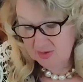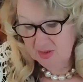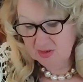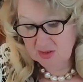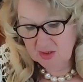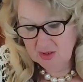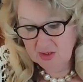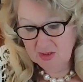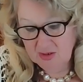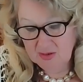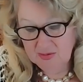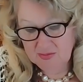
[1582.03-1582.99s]
that
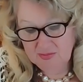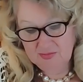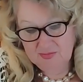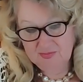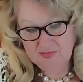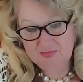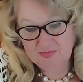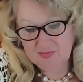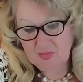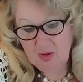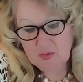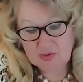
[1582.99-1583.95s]
he
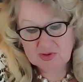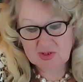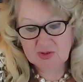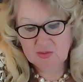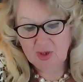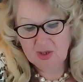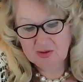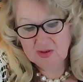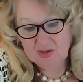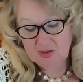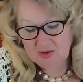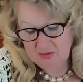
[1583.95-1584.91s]
was
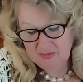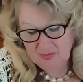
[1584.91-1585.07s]
admiring